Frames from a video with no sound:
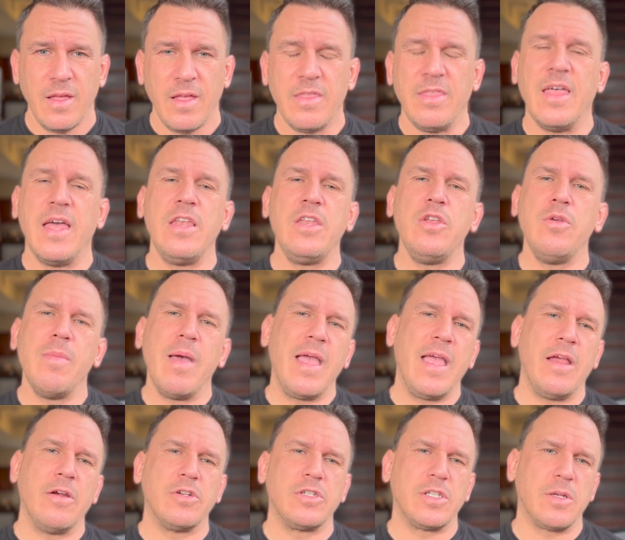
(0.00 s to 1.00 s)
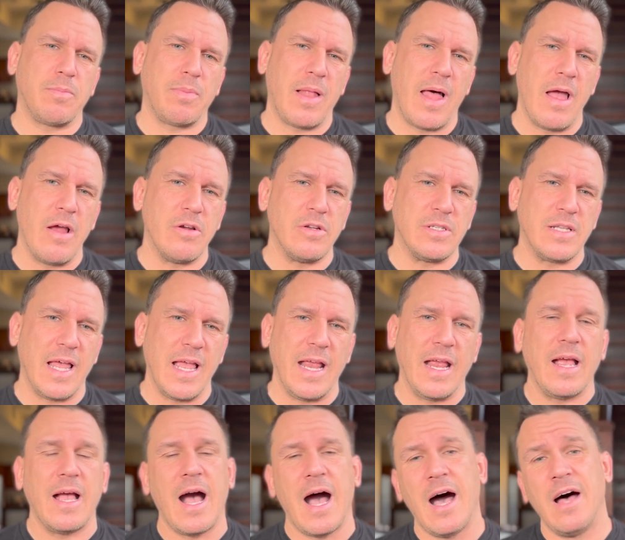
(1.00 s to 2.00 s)
Then you may hear suppliers
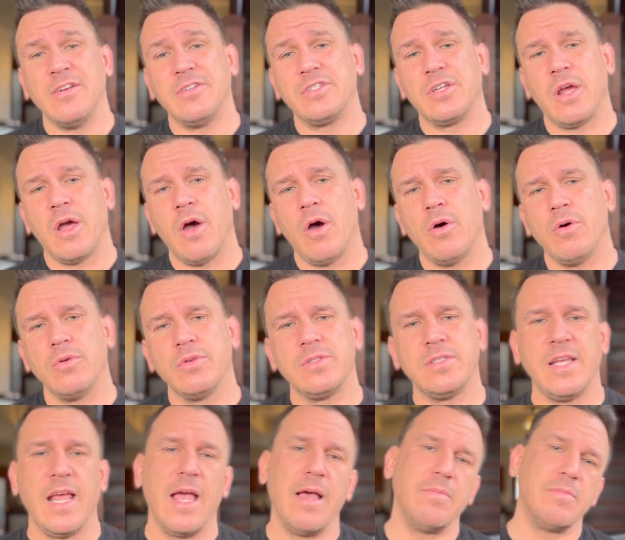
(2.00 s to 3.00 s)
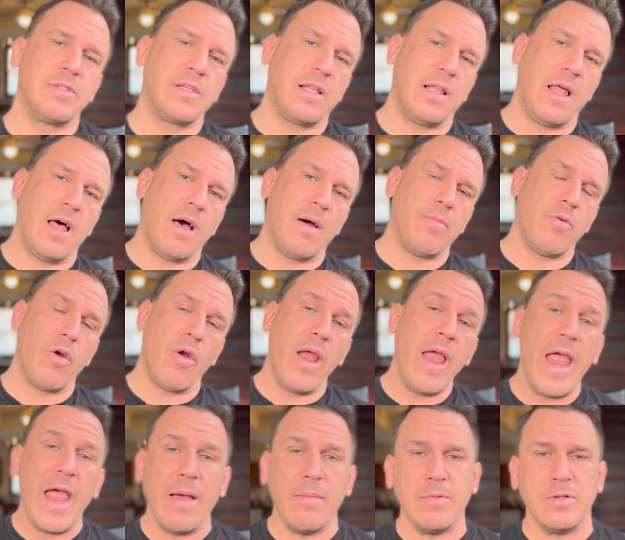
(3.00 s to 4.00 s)
like Costco, Sam's Club, or
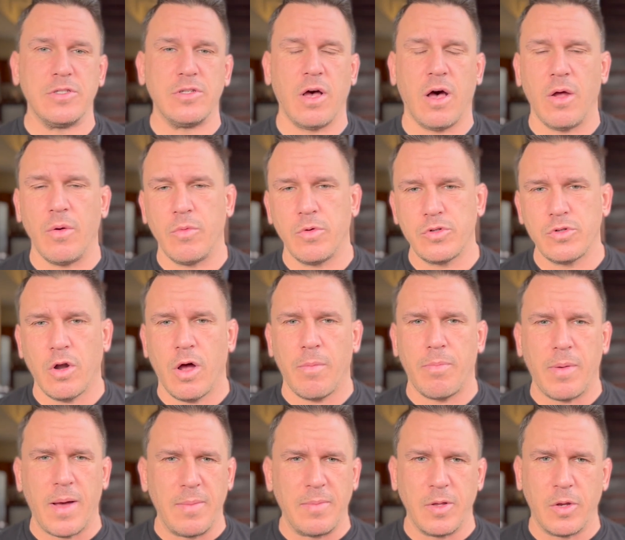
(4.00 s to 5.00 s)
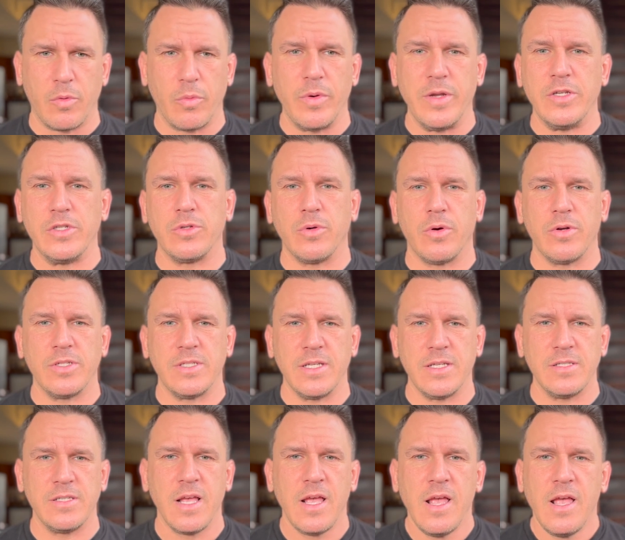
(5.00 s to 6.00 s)
Amazon, which are all public
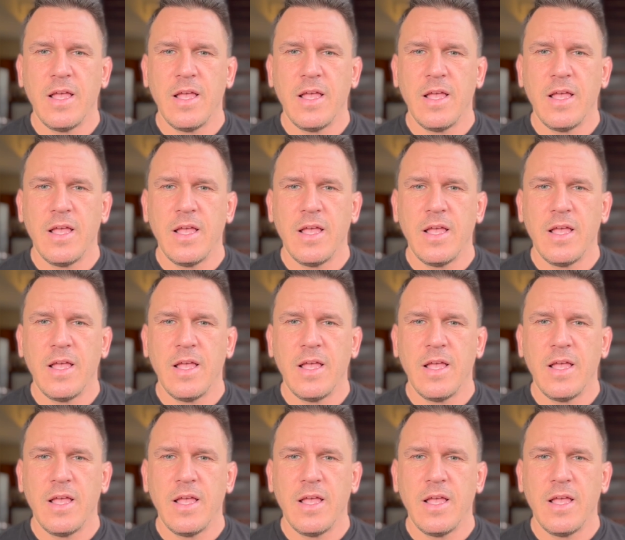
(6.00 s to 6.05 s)
resources.